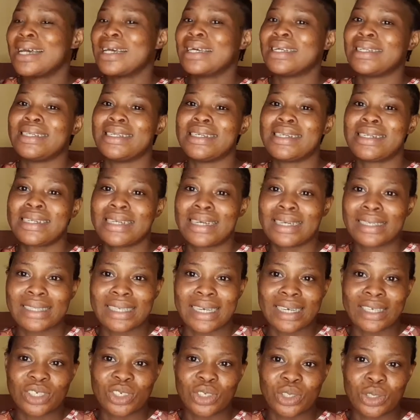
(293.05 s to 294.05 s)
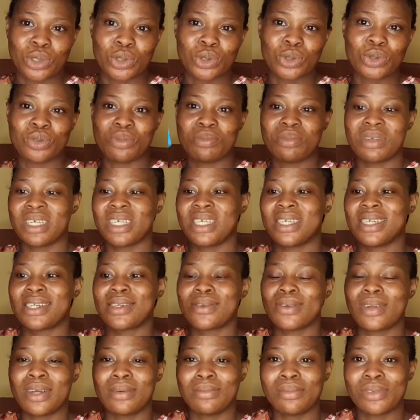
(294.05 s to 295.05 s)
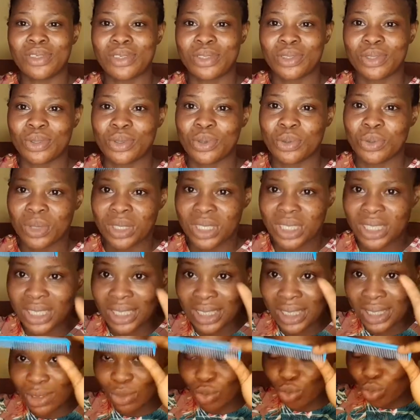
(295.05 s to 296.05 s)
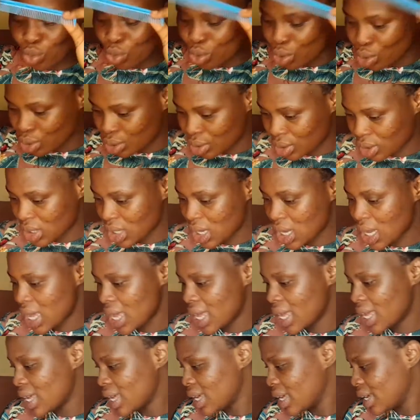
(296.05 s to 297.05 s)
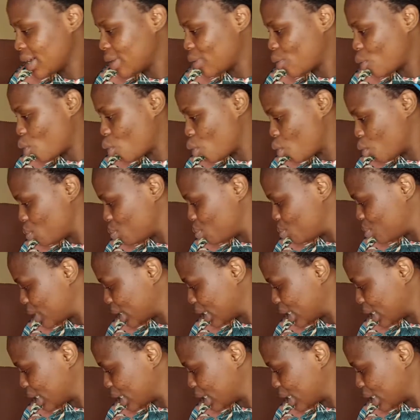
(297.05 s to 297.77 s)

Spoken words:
The sets are just too many, so let me just go with this one comb.